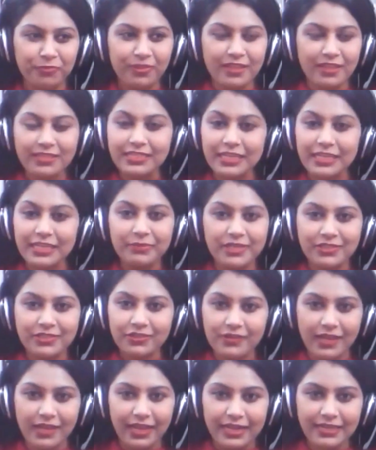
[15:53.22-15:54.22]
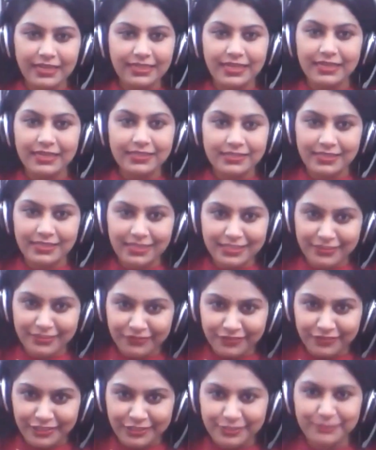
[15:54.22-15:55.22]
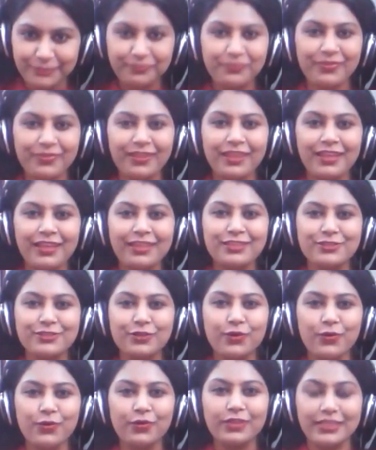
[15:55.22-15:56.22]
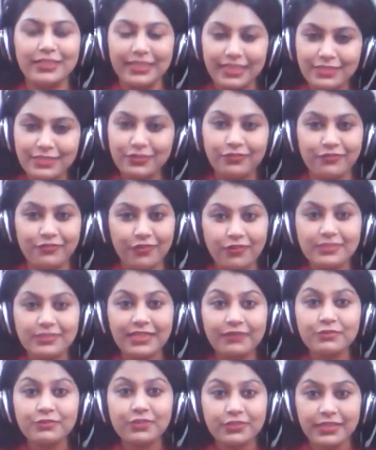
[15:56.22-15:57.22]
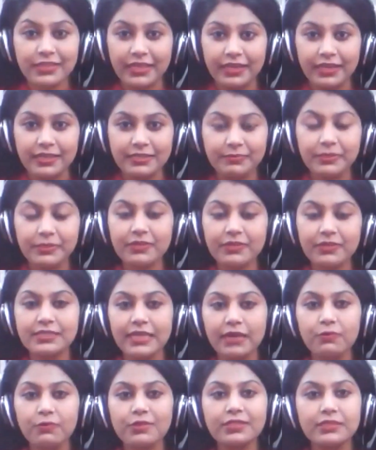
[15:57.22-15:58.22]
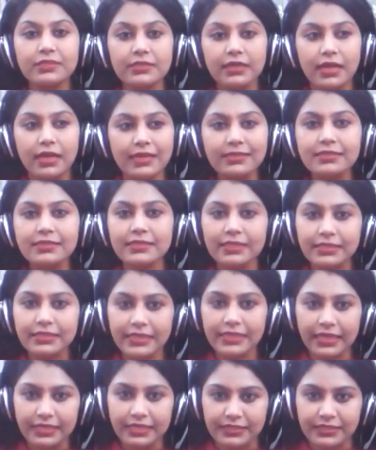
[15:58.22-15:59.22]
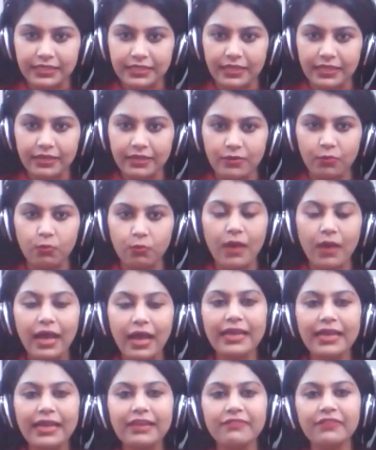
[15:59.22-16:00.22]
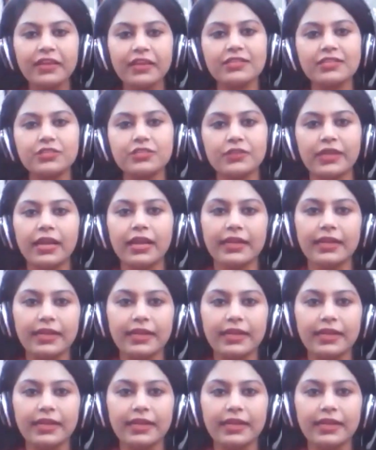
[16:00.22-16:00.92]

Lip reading: 10-meter height, that is 30 feet. So yes, of course, I was scared because there was uncertainty. Why we are scared in